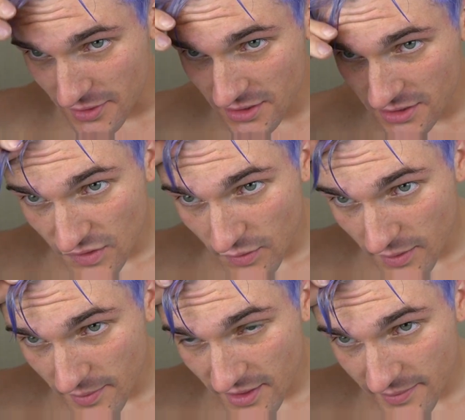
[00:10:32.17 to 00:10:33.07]
so what
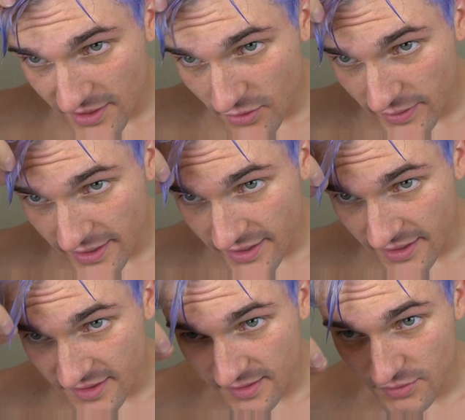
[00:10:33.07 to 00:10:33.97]
I'm gonna be doing
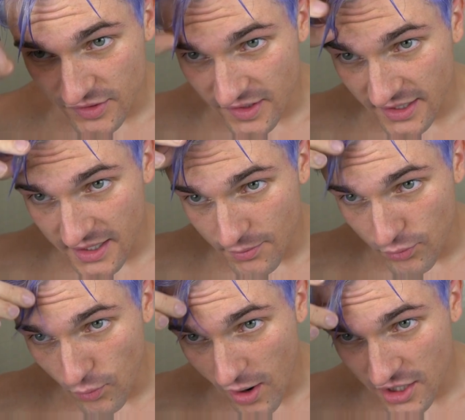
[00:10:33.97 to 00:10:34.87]
is I'm just gonna keep
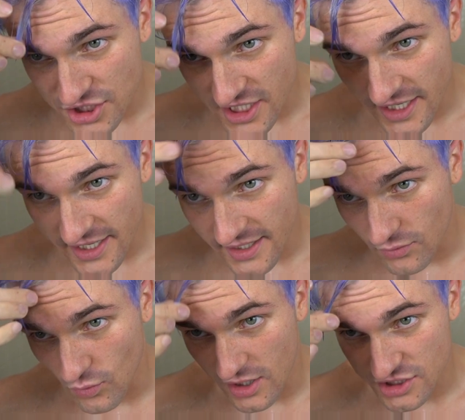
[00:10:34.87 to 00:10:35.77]
washing it
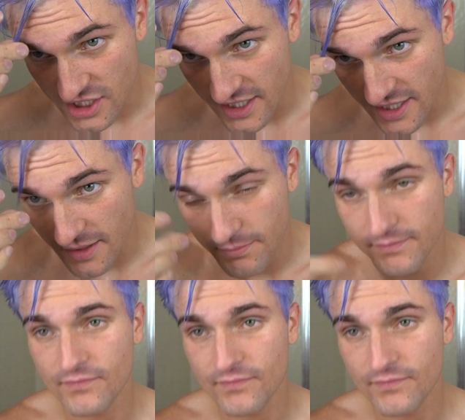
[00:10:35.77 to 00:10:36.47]
and washing it